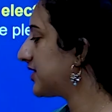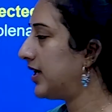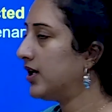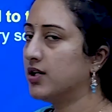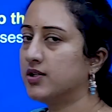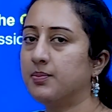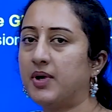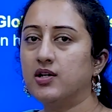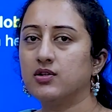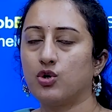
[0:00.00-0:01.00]
us see the
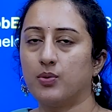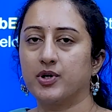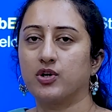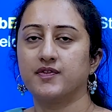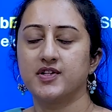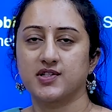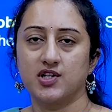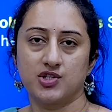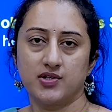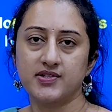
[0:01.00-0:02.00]
main topic of
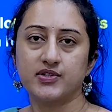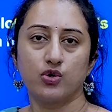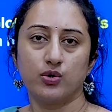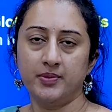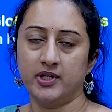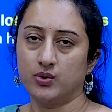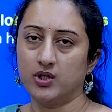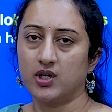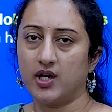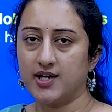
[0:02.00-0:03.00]
discussion is Globe
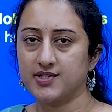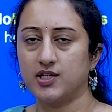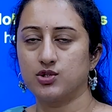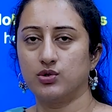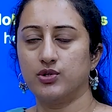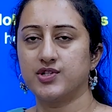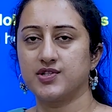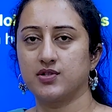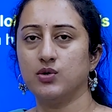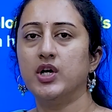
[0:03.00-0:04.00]
Network. As I told you
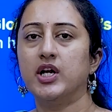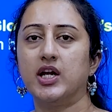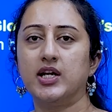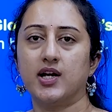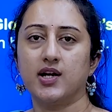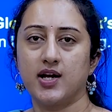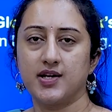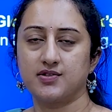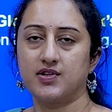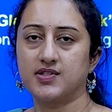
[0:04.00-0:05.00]
just now, India
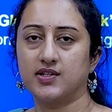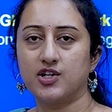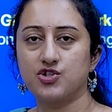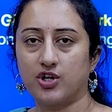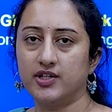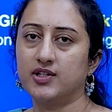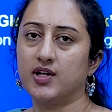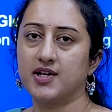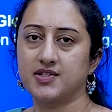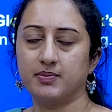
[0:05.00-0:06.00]
has recently joined
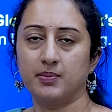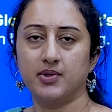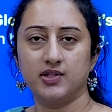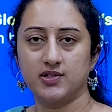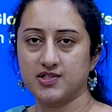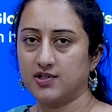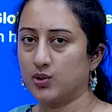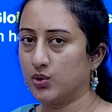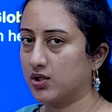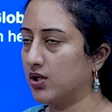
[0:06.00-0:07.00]
as a member in this
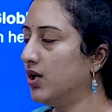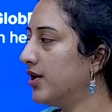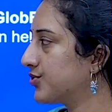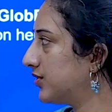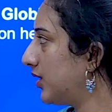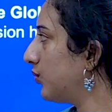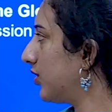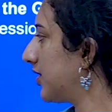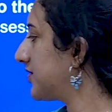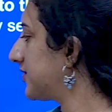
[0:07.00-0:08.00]
network. So then what